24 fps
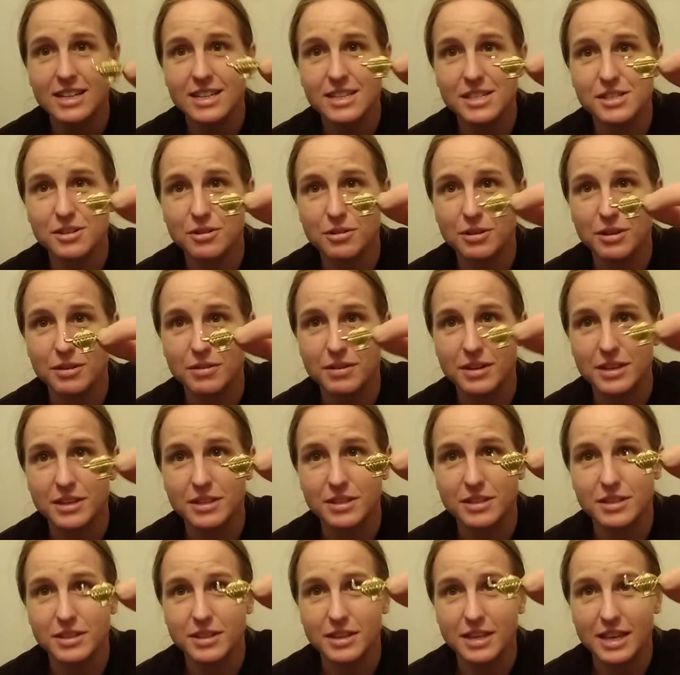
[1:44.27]
So you could
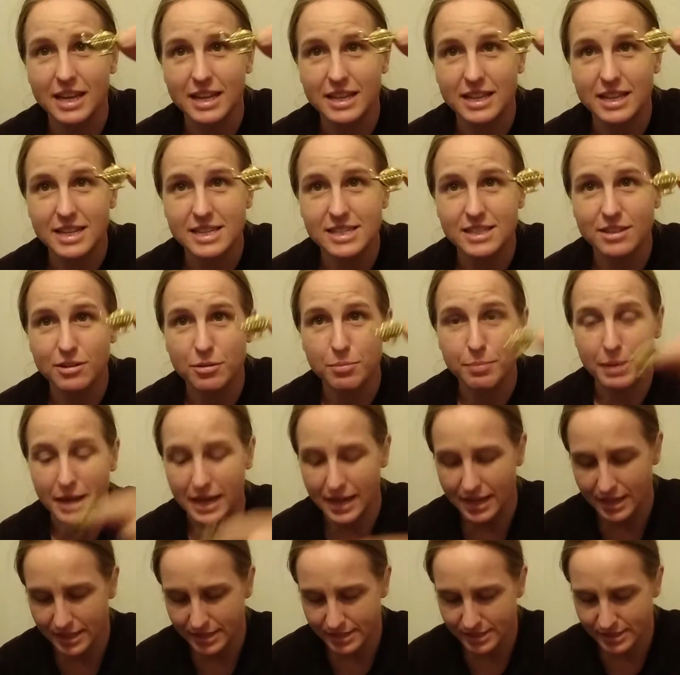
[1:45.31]
get these little
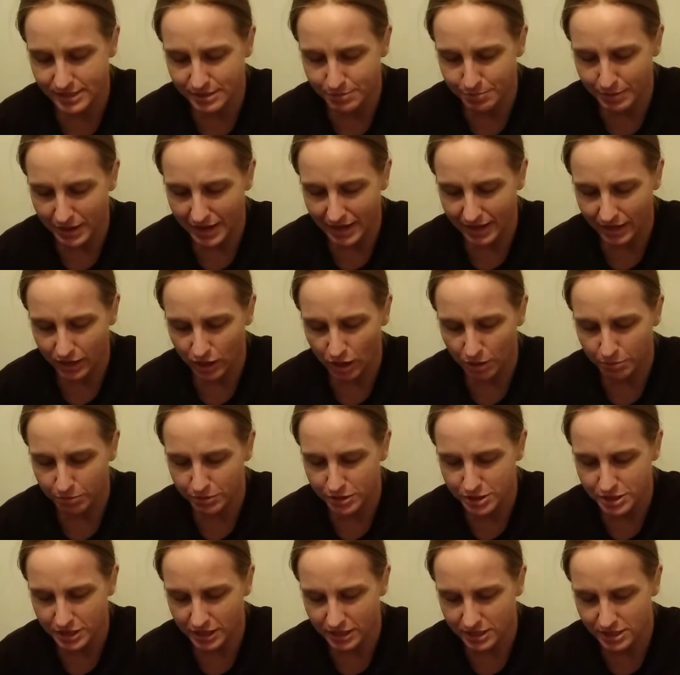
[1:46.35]
pins by
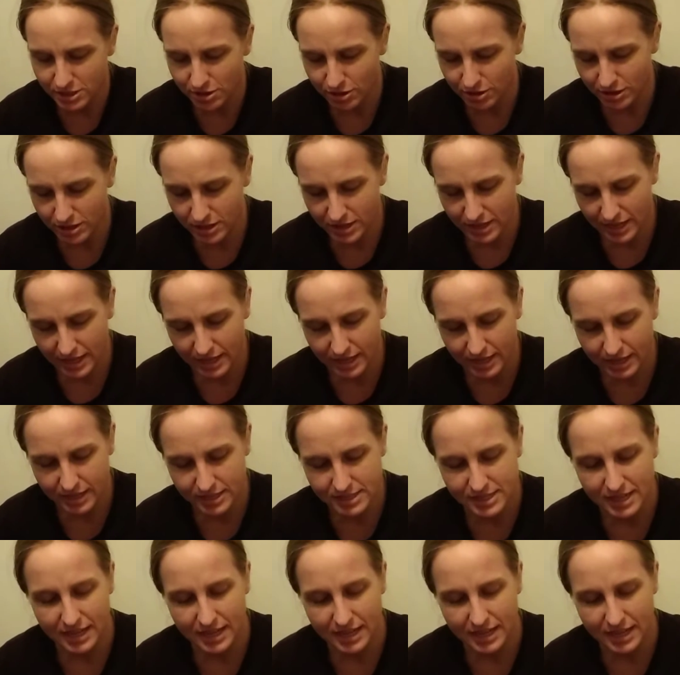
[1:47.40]
accomplishing certain things.